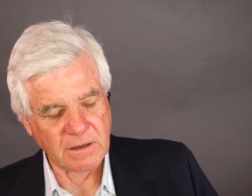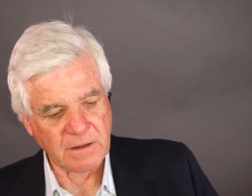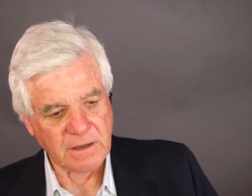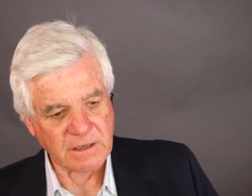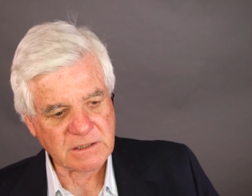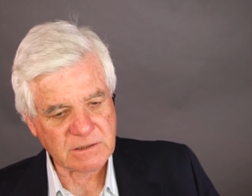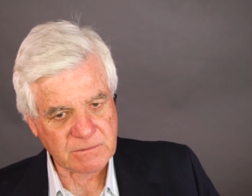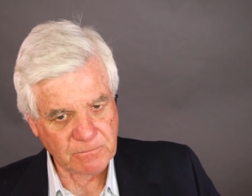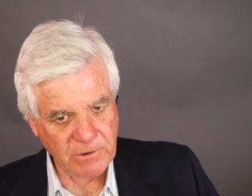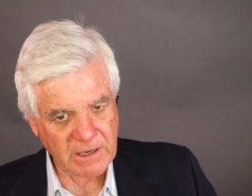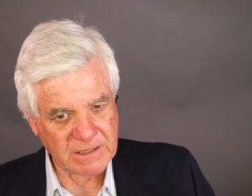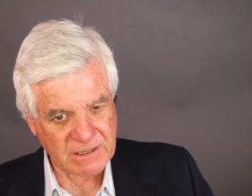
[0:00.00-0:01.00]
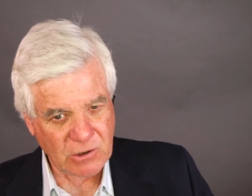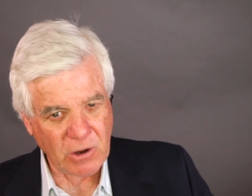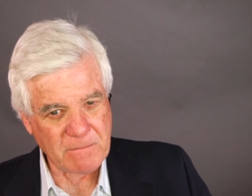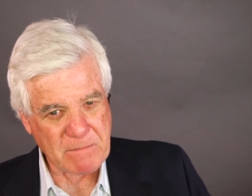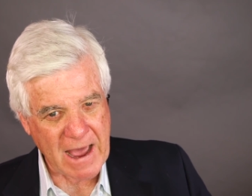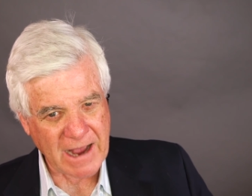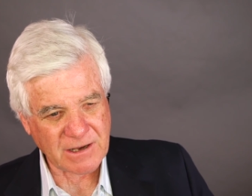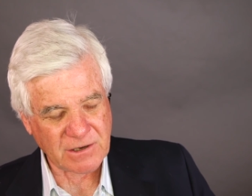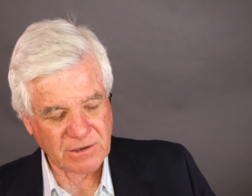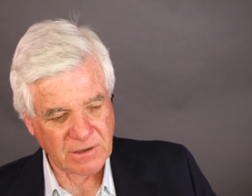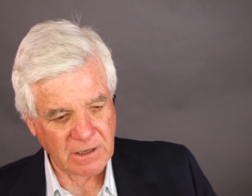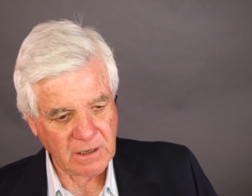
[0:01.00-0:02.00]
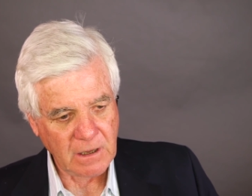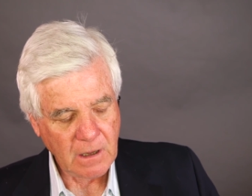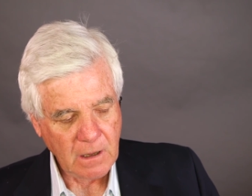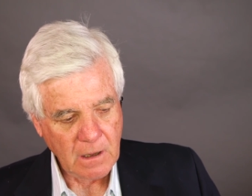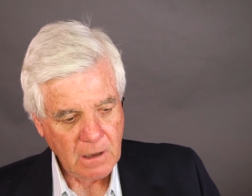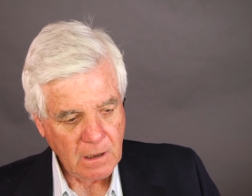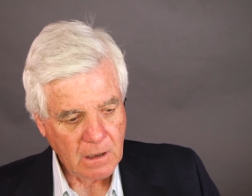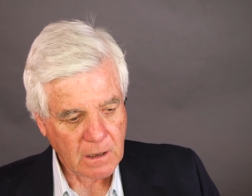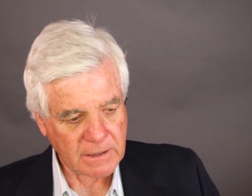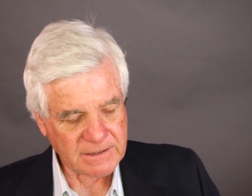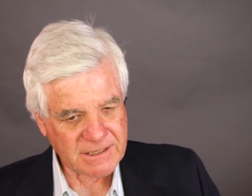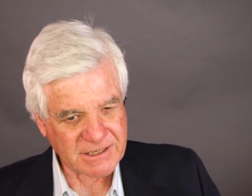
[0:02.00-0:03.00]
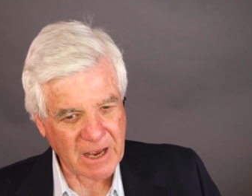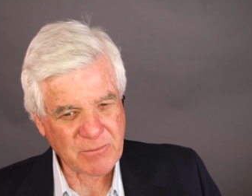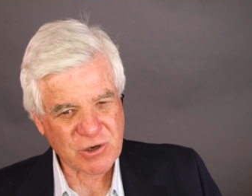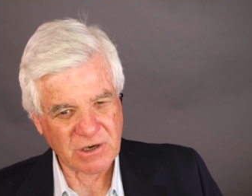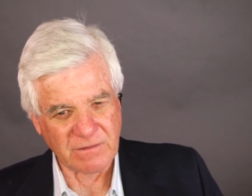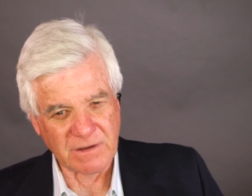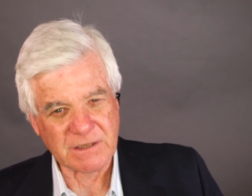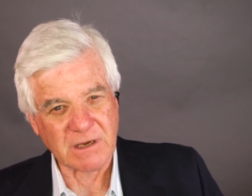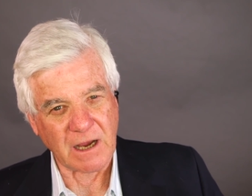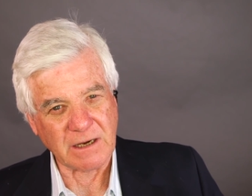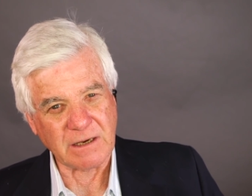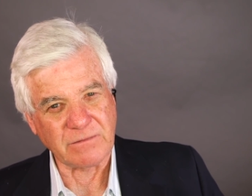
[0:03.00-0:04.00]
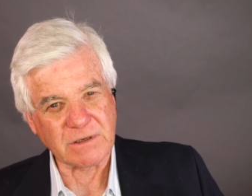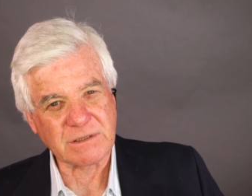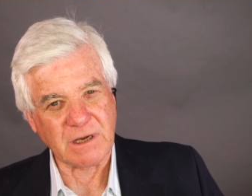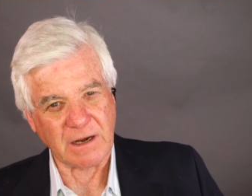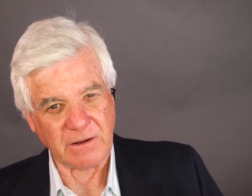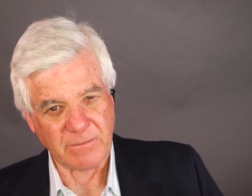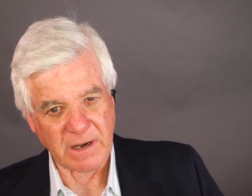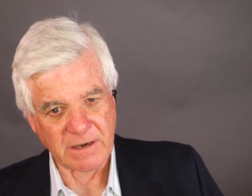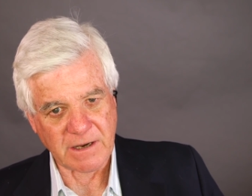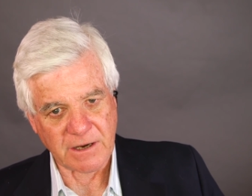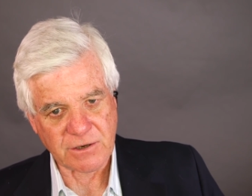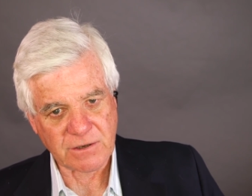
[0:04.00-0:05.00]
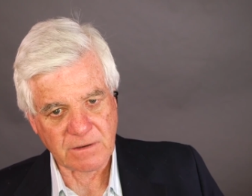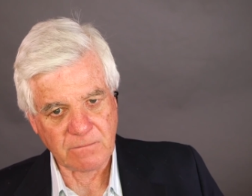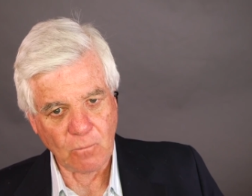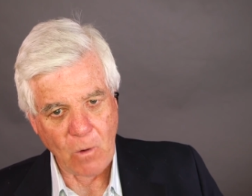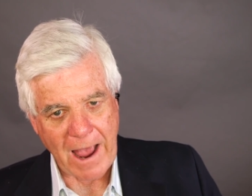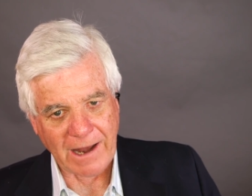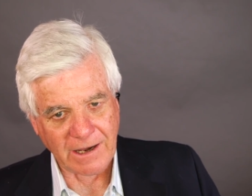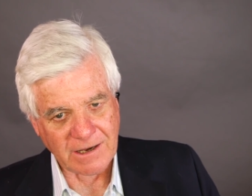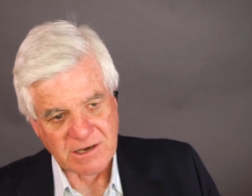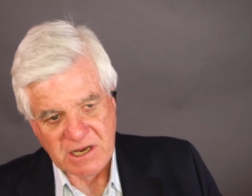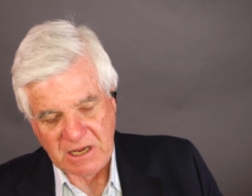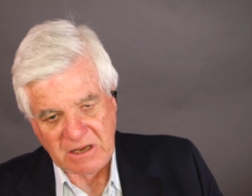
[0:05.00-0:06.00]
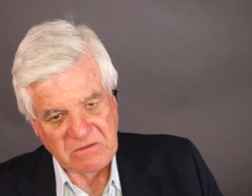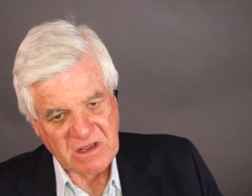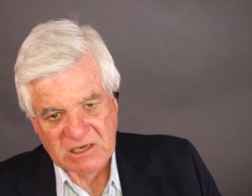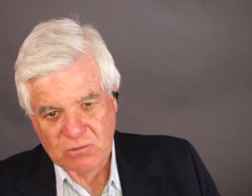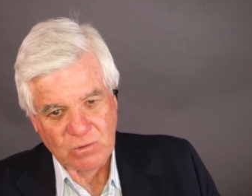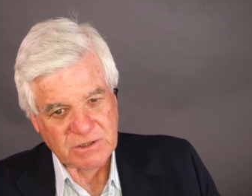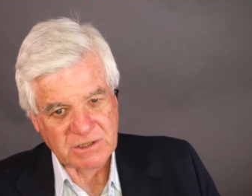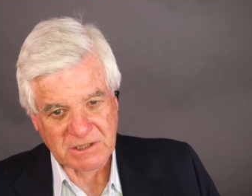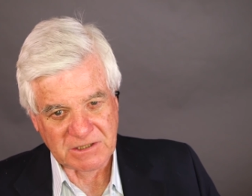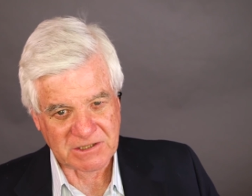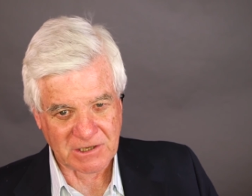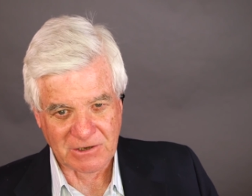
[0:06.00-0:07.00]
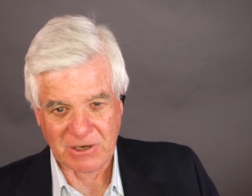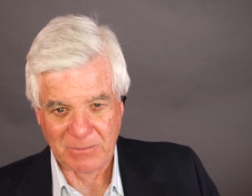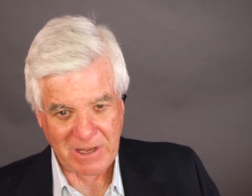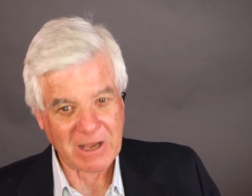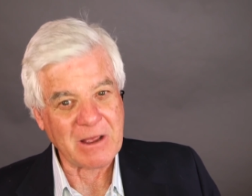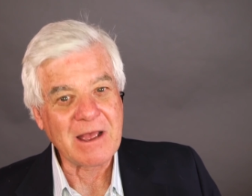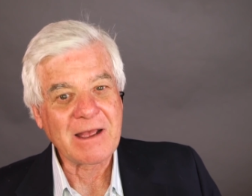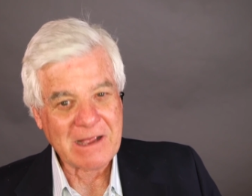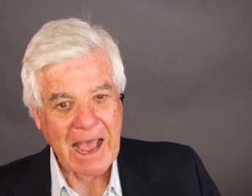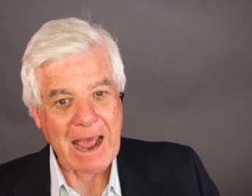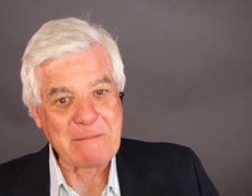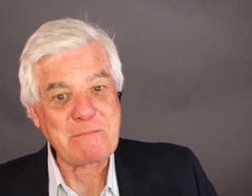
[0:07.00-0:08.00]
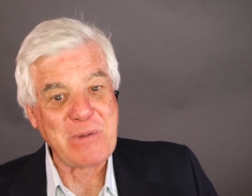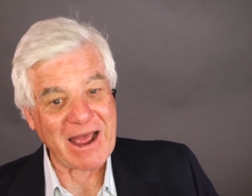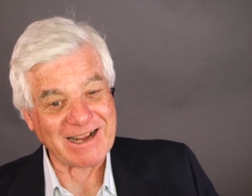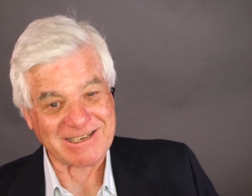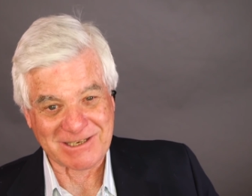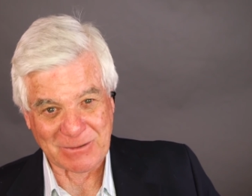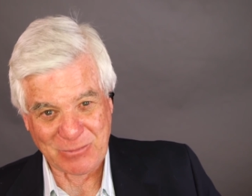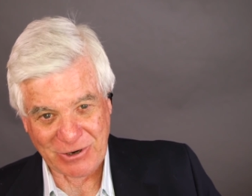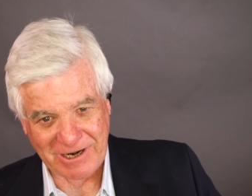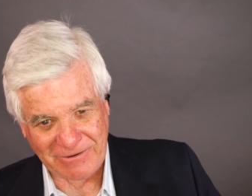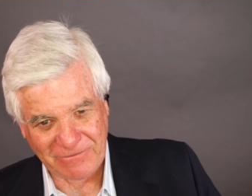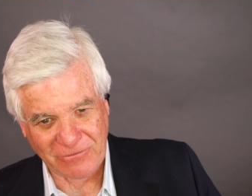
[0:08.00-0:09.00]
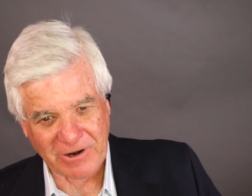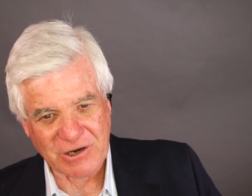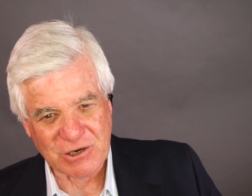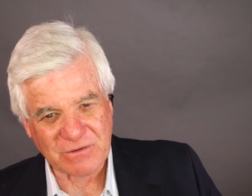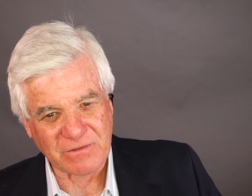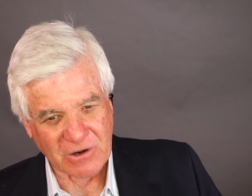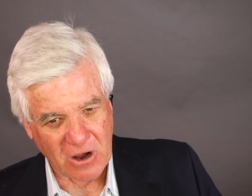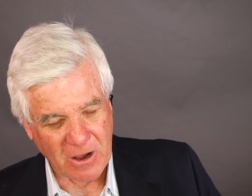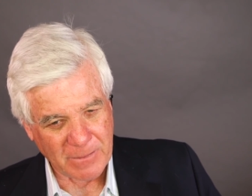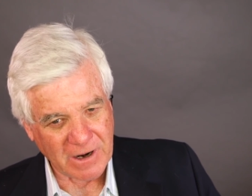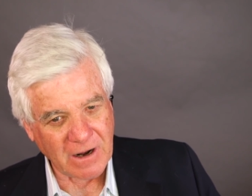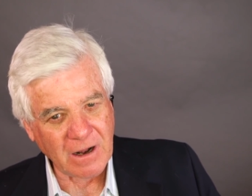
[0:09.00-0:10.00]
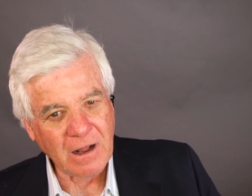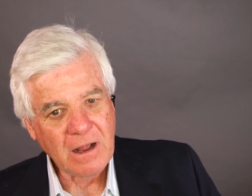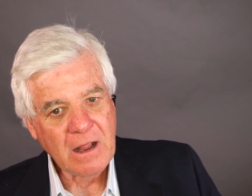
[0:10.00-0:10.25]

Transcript: in this, really going back to the inception of the scientific study of meditation, when indeed this was considered to be, at best, a pretty fringe phenomena,